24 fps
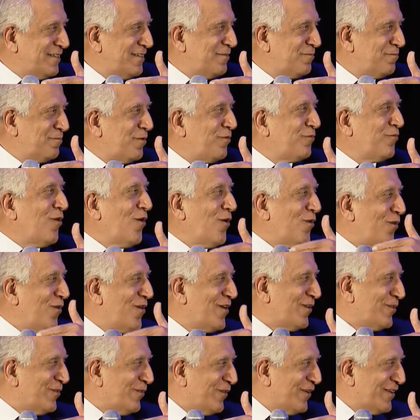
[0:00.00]
before
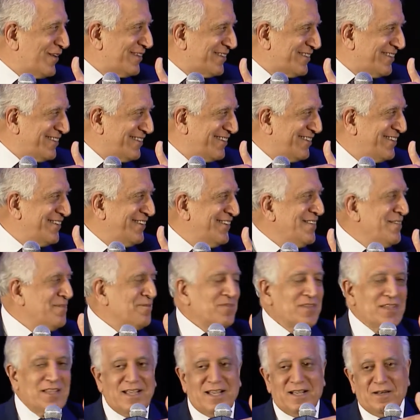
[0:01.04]
World War II.
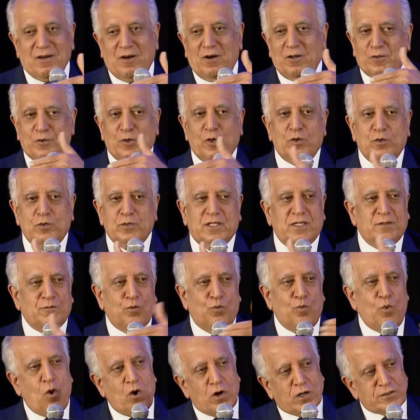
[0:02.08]
Although the
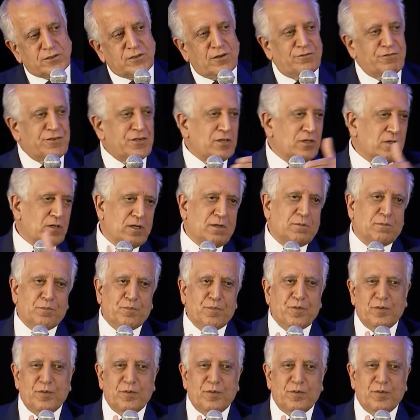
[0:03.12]
wars of Europe,